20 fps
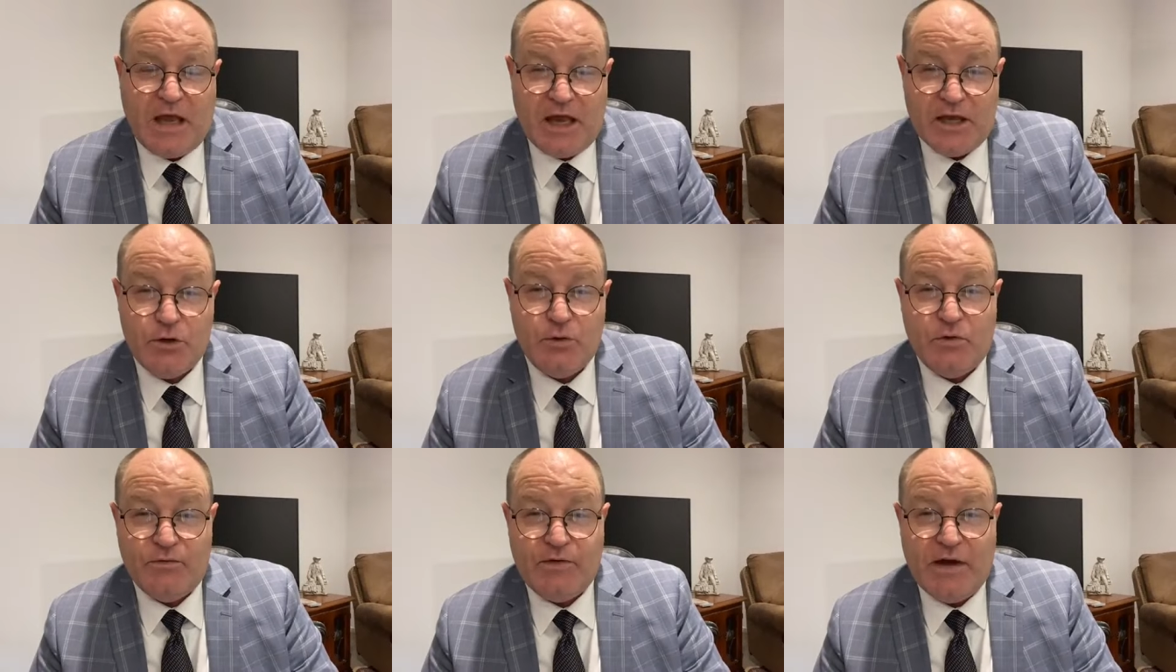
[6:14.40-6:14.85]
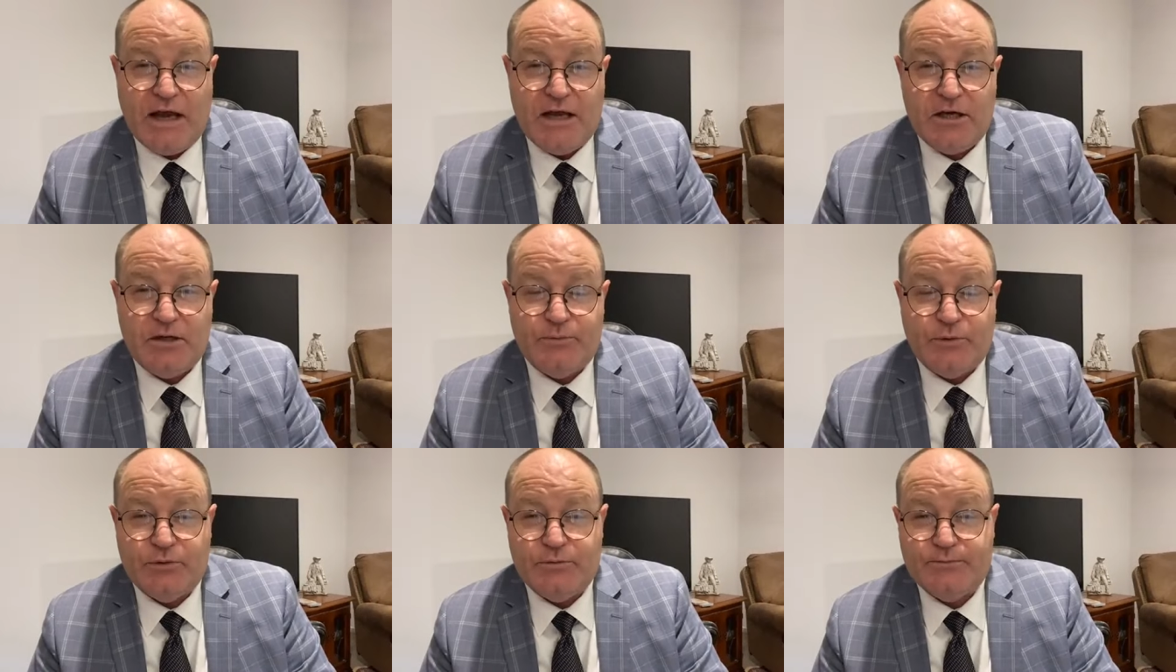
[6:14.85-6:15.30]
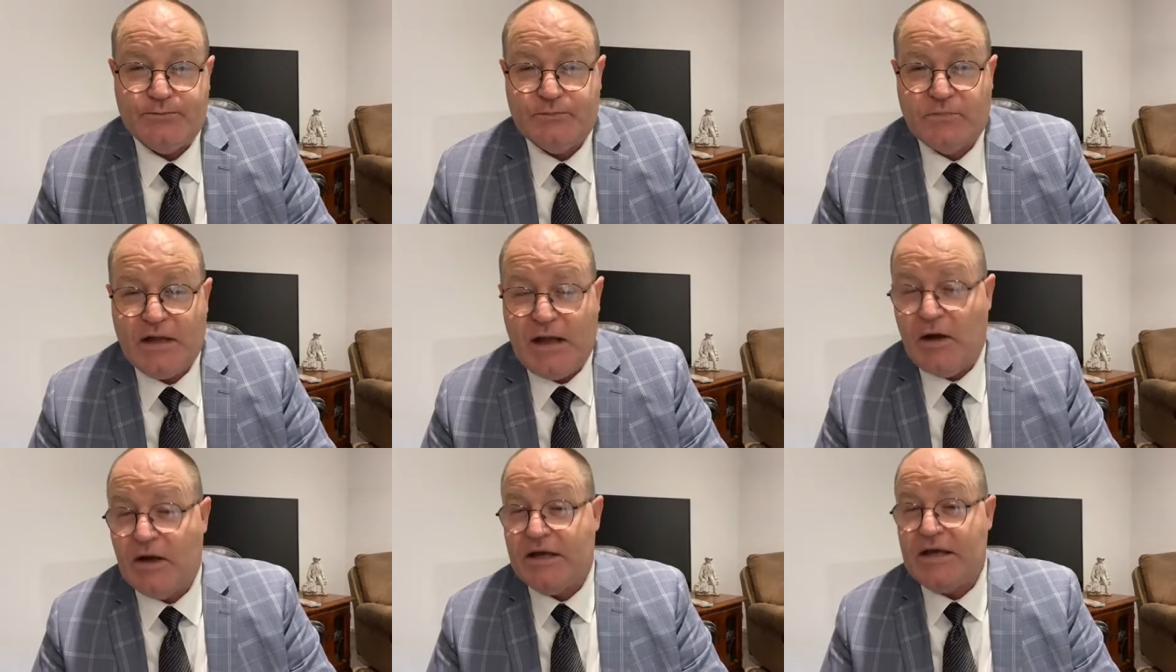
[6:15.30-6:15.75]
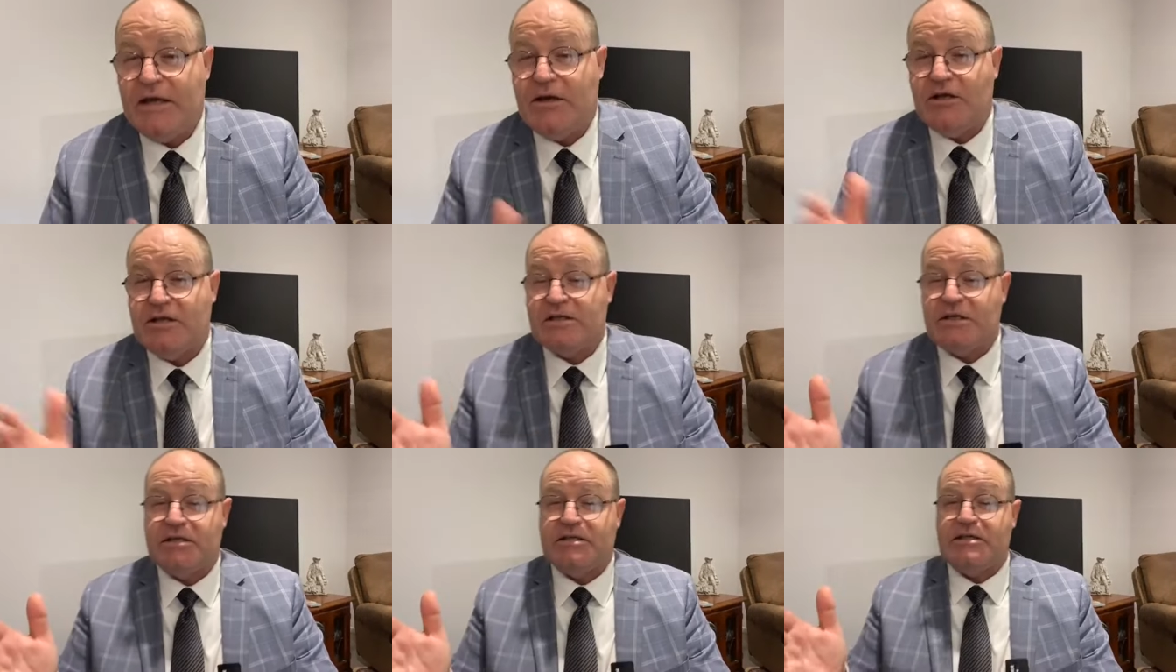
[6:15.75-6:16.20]
Are you available? Now,
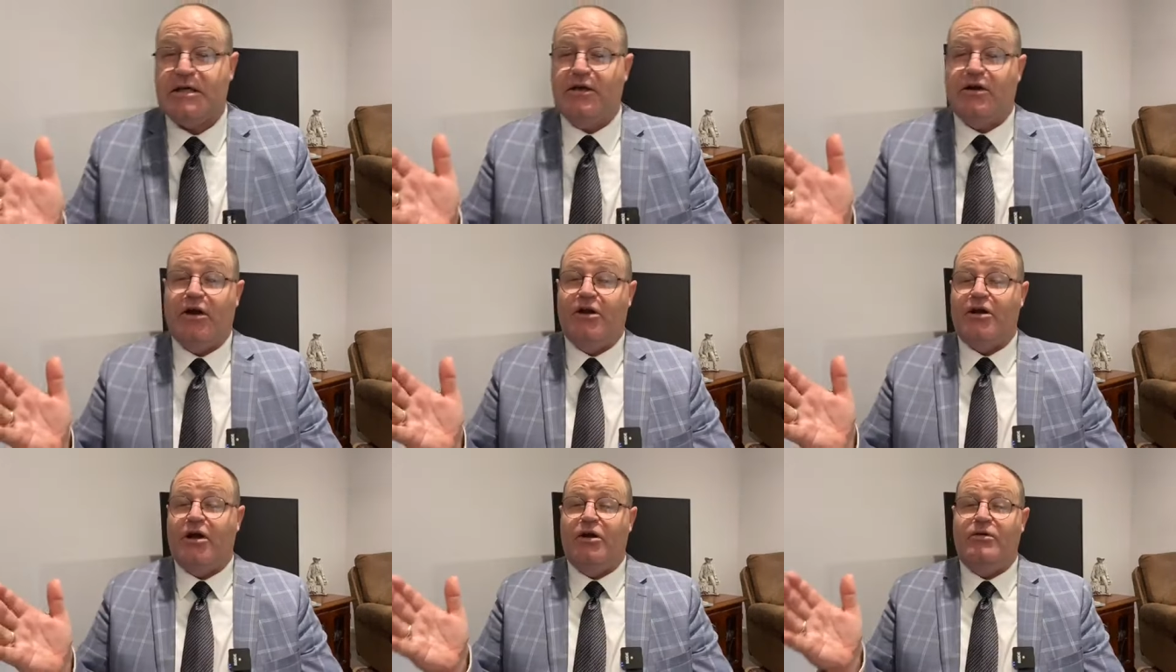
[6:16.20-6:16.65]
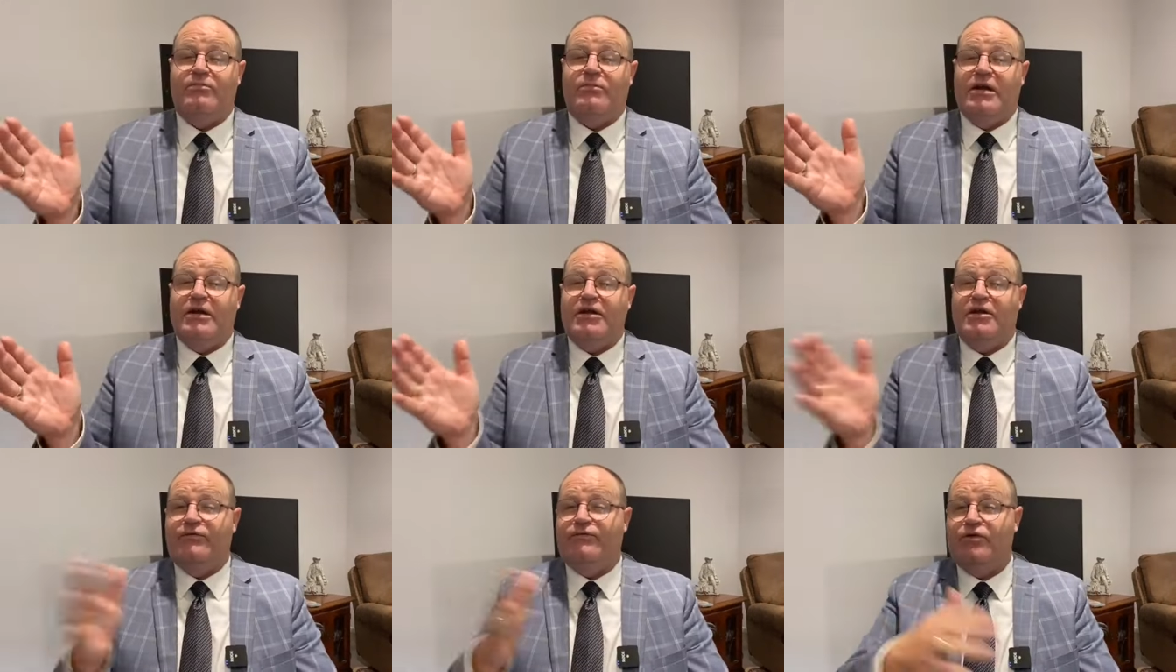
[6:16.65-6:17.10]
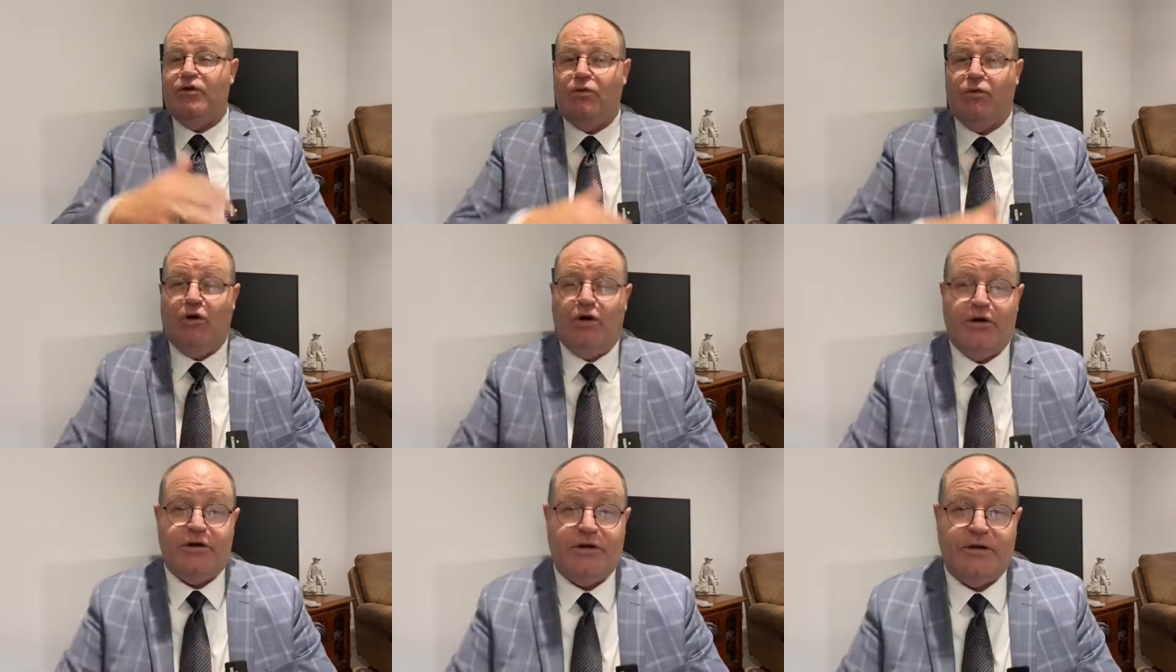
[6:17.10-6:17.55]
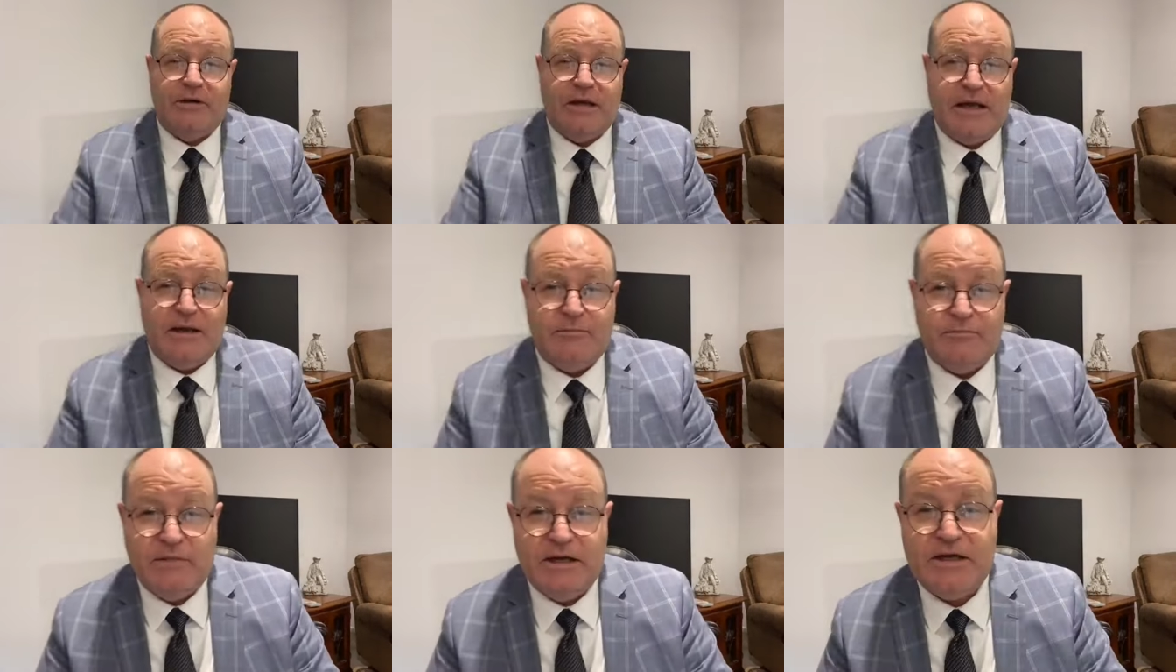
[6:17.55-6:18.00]
again, as I said, I know many of you on and,
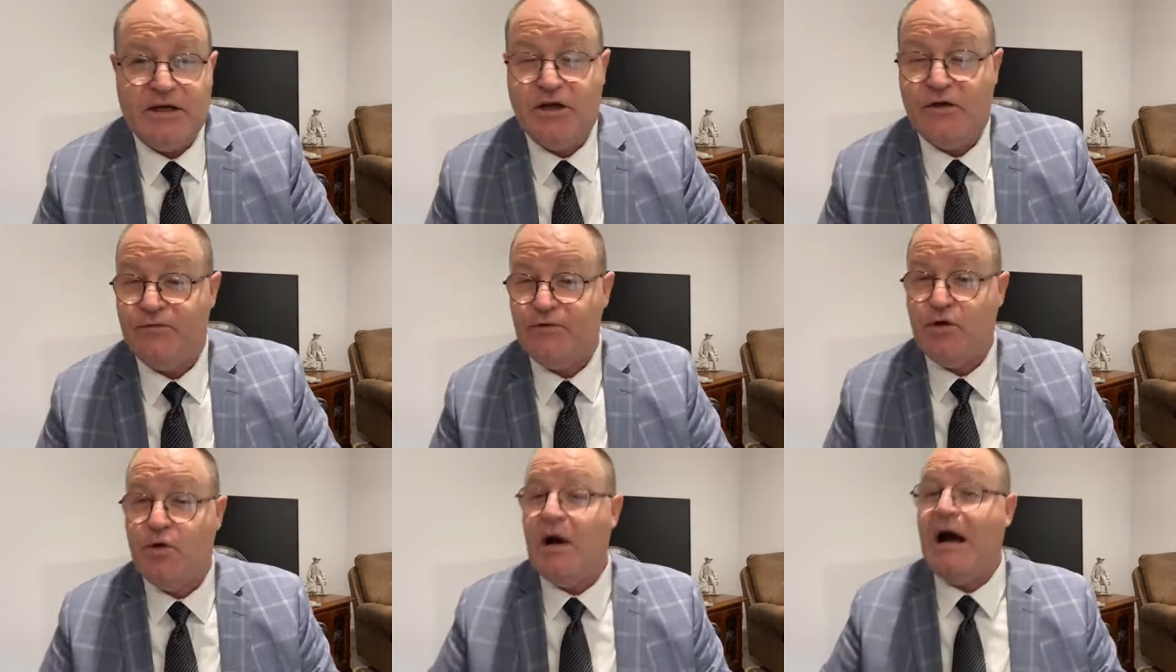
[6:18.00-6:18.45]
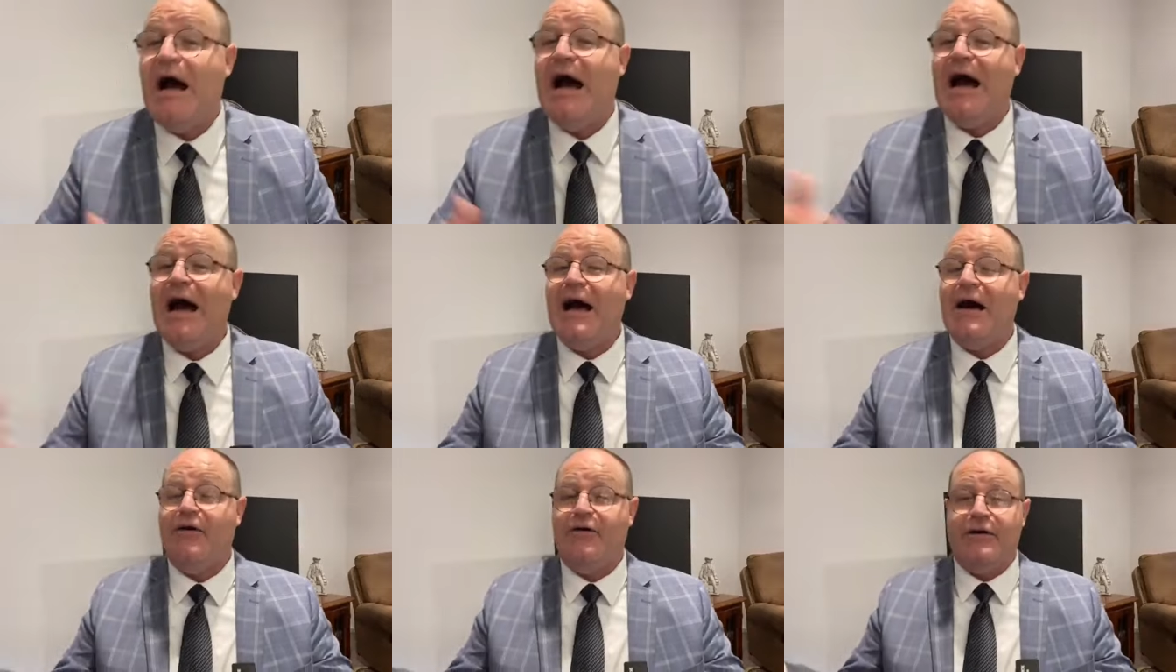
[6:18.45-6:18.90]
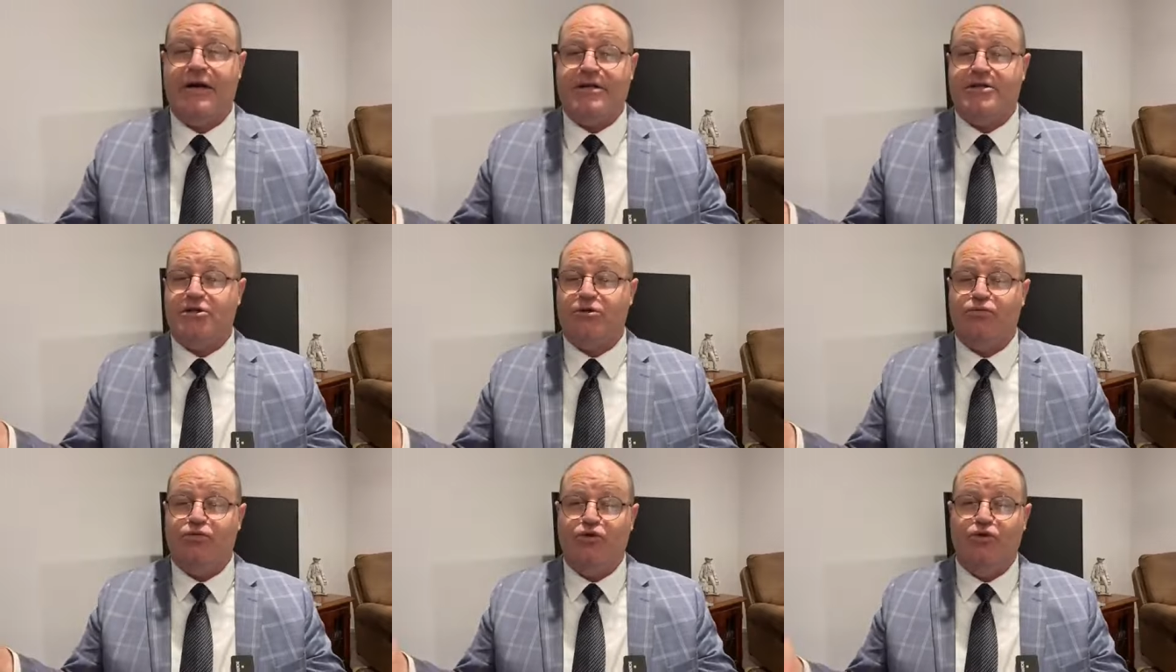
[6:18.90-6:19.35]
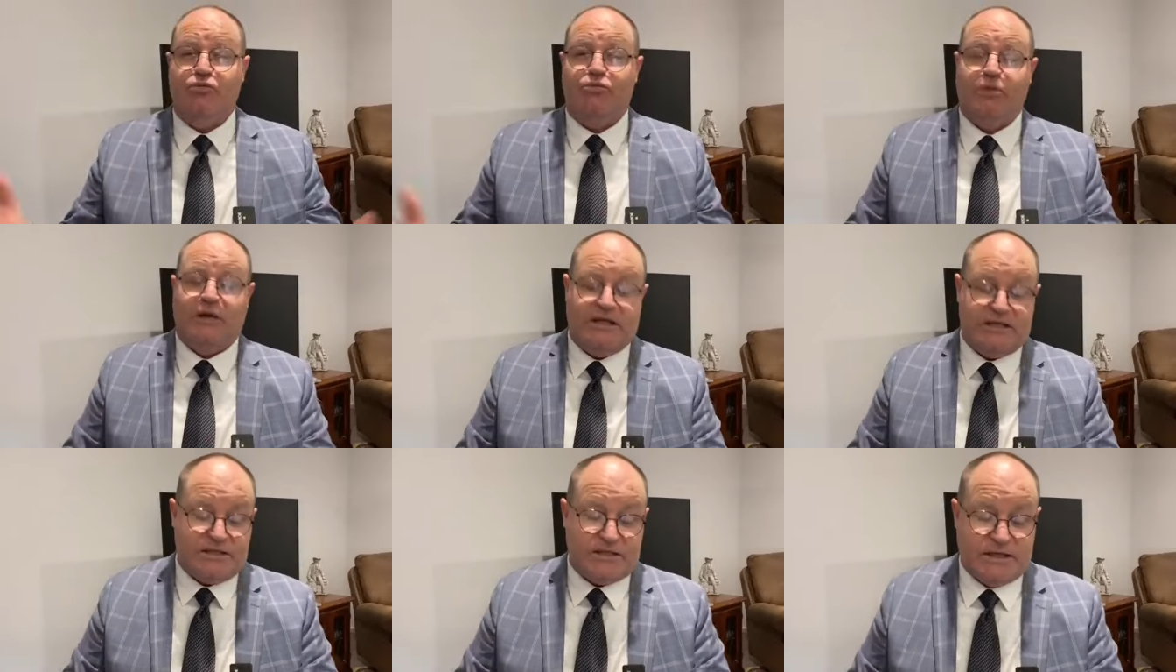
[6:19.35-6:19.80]
and many of you are, and that's a real
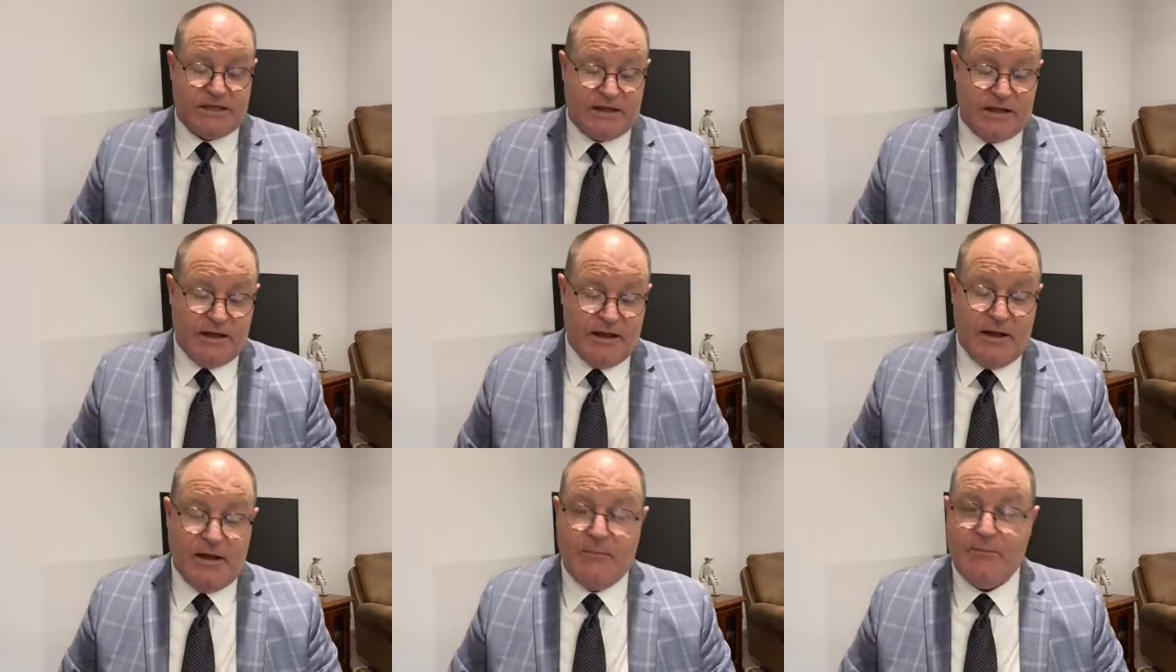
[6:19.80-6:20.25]
blessing.